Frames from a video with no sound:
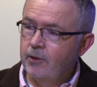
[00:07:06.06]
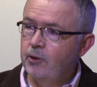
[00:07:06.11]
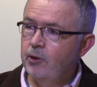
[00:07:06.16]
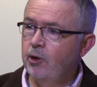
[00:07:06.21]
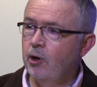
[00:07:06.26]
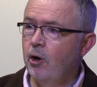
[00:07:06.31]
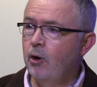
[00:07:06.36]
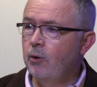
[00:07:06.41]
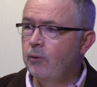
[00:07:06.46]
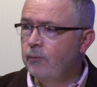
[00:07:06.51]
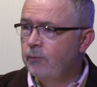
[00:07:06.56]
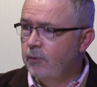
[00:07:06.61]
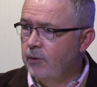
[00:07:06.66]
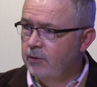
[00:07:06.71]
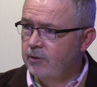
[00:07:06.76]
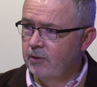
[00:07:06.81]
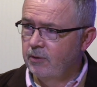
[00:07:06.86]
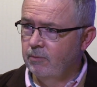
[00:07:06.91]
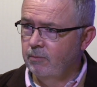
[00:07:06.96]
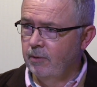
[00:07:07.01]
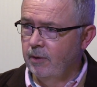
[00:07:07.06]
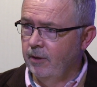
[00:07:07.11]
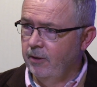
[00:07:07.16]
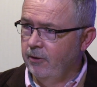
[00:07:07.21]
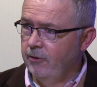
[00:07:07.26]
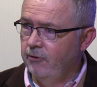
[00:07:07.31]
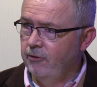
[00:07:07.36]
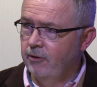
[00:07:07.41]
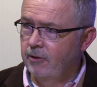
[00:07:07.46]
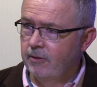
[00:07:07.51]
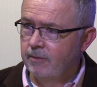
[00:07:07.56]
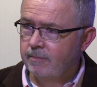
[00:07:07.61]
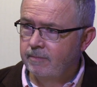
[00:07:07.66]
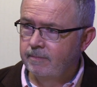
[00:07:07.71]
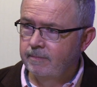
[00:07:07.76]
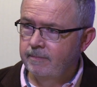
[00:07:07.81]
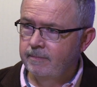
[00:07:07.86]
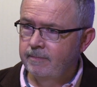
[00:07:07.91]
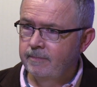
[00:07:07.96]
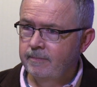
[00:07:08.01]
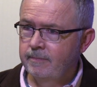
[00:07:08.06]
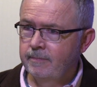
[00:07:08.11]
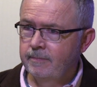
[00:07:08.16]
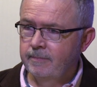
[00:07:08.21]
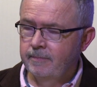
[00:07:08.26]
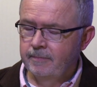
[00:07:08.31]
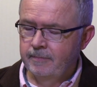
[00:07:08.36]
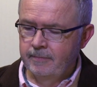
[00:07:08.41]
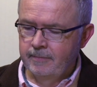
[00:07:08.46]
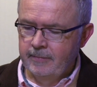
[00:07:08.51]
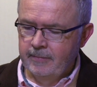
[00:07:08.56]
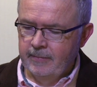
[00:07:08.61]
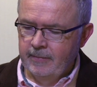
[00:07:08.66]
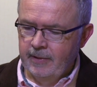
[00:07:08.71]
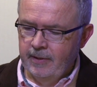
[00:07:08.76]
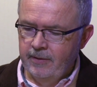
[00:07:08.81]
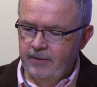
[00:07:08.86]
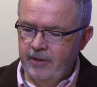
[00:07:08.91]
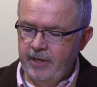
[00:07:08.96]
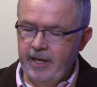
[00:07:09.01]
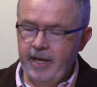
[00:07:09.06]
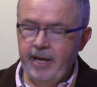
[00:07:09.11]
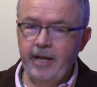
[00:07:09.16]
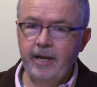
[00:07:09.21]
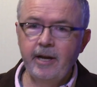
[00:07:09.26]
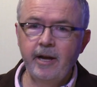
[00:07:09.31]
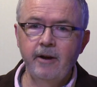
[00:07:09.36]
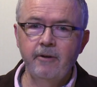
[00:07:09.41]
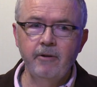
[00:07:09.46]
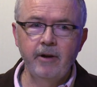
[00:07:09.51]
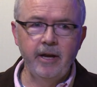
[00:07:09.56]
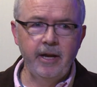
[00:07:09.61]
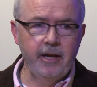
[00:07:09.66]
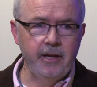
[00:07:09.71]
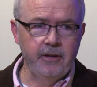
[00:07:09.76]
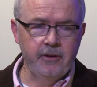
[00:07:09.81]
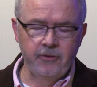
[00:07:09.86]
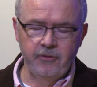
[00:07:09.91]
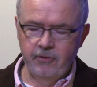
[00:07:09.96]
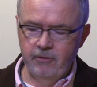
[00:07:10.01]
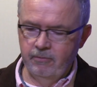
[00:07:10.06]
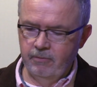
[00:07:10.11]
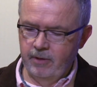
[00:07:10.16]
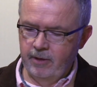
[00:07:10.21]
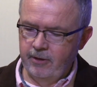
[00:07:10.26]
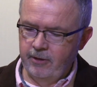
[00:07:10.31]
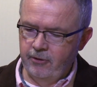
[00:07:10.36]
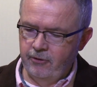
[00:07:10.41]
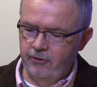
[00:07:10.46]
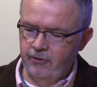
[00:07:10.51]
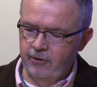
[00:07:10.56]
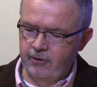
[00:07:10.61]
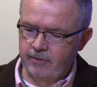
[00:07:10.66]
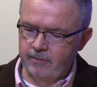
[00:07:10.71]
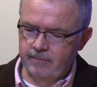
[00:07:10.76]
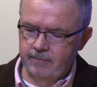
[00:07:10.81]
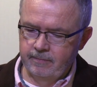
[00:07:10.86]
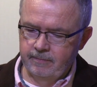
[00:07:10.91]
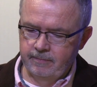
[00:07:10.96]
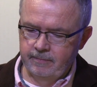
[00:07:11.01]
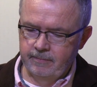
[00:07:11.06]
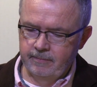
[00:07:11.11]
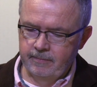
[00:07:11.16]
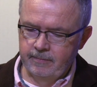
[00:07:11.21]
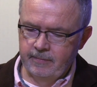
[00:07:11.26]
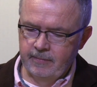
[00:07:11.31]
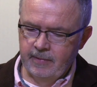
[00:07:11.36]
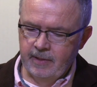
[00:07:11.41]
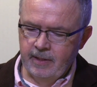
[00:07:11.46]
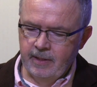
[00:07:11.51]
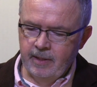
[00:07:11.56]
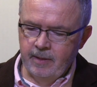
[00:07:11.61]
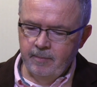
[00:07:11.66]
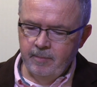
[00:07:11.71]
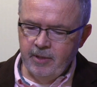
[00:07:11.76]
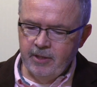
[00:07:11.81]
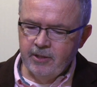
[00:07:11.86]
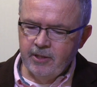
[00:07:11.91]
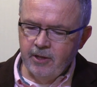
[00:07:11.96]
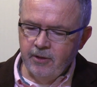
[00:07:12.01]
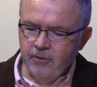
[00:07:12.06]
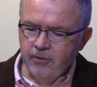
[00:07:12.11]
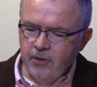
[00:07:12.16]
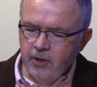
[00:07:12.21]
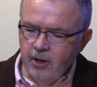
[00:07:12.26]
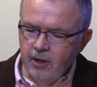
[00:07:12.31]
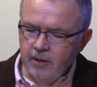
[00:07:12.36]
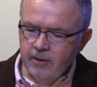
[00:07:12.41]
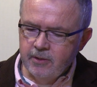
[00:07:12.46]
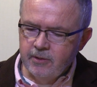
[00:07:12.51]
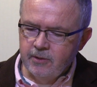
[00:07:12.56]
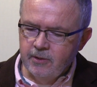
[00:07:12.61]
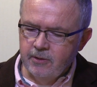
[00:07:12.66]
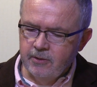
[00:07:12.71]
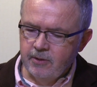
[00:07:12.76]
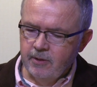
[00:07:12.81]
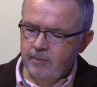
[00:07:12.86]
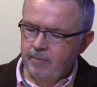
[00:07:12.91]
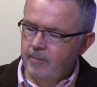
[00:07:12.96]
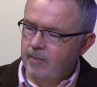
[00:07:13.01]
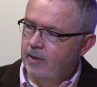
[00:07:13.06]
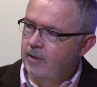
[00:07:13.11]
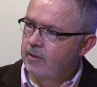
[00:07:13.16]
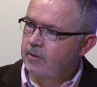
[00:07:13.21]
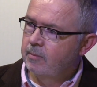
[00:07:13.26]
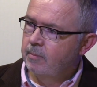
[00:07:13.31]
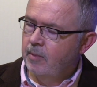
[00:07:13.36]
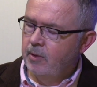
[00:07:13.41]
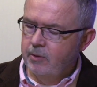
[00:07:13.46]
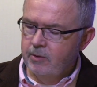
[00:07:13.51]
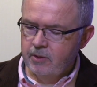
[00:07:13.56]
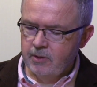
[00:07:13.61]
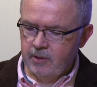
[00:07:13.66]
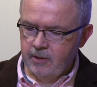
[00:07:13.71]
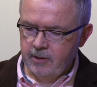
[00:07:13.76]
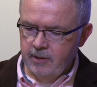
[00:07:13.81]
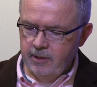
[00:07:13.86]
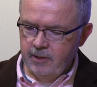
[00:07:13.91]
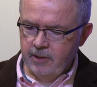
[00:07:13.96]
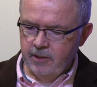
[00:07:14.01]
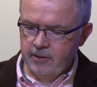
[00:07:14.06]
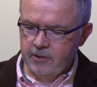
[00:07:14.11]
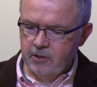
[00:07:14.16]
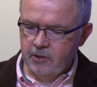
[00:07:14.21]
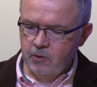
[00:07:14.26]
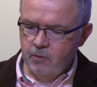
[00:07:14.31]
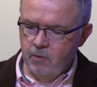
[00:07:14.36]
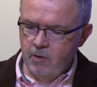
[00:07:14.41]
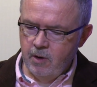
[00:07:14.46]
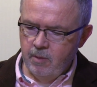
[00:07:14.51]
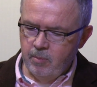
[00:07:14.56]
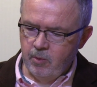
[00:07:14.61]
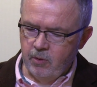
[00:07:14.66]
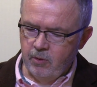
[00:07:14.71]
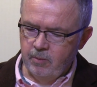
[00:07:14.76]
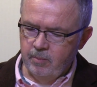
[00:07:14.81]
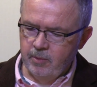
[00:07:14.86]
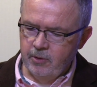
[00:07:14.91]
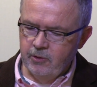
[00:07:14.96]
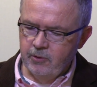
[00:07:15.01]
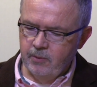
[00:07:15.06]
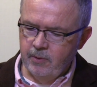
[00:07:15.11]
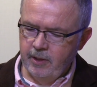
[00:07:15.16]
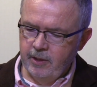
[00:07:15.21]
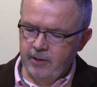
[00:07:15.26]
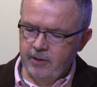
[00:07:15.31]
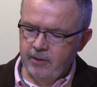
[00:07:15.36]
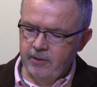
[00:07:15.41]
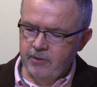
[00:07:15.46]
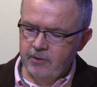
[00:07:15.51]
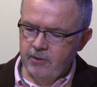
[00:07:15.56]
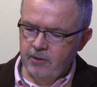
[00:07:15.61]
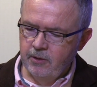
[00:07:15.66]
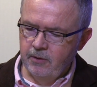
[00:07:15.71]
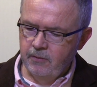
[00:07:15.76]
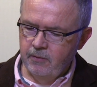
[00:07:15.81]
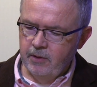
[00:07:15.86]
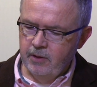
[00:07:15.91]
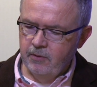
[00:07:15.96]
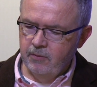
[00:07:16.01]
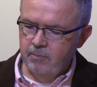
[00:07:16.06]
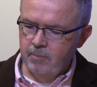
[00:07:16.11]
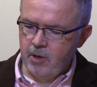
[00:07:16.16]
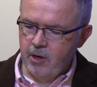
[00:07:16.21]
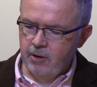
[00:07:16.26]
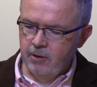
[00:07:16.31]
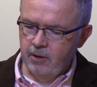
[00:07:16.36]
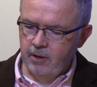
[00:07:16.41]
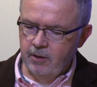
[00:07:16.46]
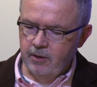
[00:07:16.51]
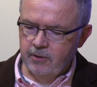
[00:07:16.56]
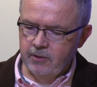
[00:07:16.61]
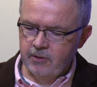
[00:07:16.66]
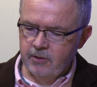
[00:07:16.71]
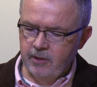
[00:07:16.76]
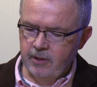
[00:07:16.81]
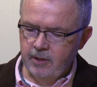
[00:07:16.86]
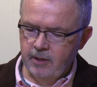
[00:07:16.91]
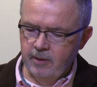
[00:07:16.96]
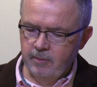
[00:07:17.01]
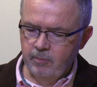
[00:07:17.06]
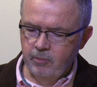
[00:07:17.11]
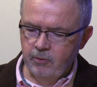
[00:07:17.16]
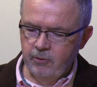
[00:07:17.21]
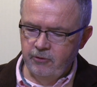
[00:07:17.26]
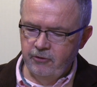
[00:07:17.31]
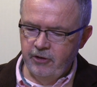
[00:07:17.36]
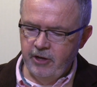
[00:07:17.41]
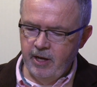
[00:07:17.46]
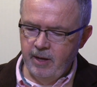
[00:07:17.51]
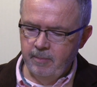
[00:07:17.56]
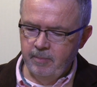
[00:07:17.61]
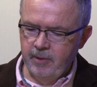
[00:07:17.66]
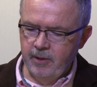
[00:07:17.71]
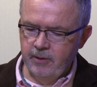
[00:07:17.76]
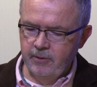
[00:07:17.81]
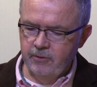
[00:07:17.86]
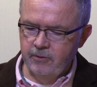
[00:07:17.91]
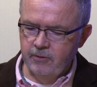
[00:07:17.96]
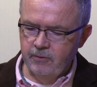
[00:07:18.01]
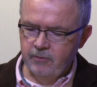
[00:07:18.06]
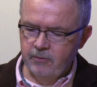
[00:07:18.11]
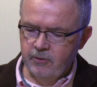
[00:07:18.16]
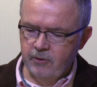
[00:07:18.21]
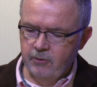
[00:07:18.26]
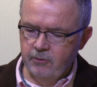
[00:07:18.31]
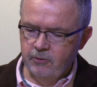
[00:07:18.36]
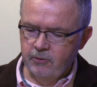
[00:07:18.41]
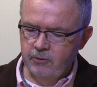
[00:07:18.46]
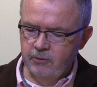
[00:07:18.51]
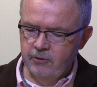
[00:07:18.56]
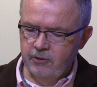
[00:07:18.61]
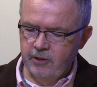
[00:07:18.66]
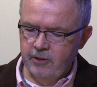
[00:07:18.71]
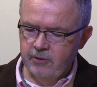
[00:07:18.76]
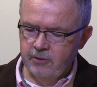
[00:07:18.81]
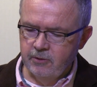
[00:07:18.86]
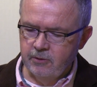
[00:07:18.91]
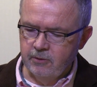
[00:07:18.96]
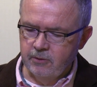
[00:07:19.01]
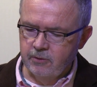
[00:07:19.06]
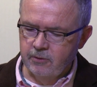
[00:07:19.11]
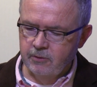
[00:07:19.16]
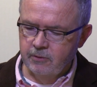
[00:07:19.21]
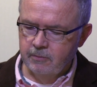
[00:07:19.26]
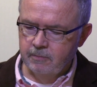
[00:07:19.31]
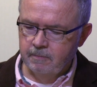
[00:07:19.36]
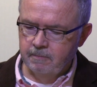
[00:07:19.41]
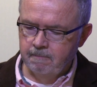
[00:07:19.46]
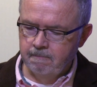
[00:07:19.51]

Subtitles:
Golf is a religion. The NRA is a religion. But Catholicism is mostly a squabble between conservative moralists and liberal champions of social justice.